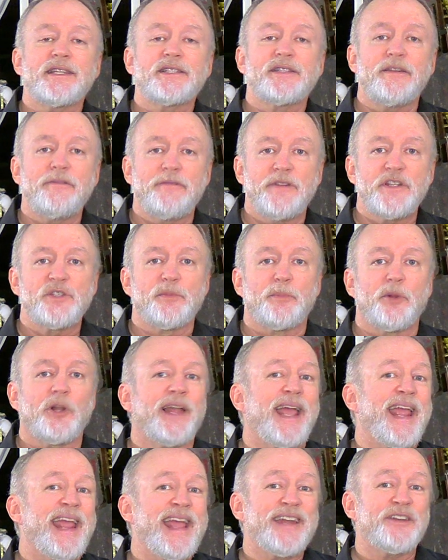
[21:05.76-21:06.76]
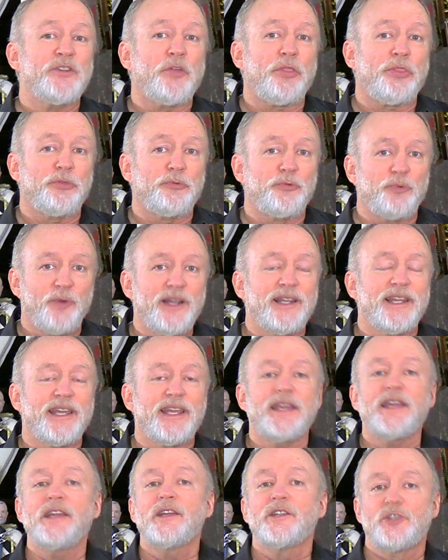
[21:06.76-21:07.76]
is invisible and
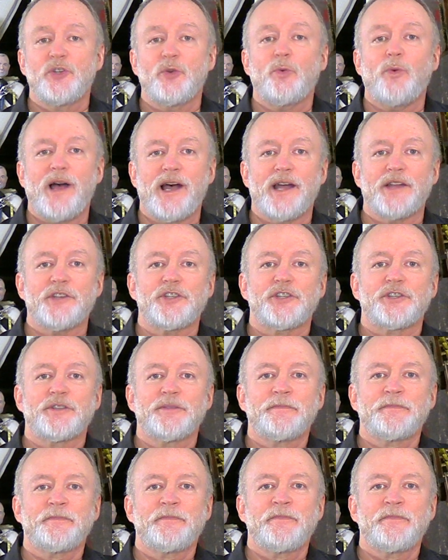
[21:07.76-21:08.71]
thrilling to watch.